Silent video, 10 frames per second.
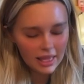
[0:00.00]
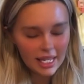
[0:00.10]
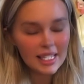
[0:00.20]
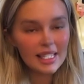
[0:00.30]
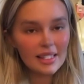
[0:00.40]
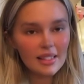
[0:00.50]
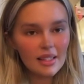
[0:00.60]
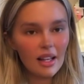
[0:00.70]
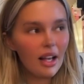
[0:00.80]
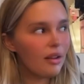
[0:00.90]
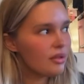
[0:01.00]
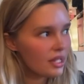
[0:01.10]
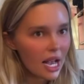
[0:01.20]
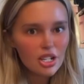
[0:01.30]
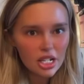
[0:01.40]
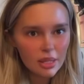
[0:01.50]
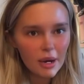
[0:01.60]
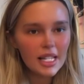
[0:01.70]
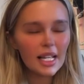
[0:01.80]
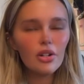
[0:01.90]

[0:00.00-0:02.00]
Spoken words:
This, I was actually surprised.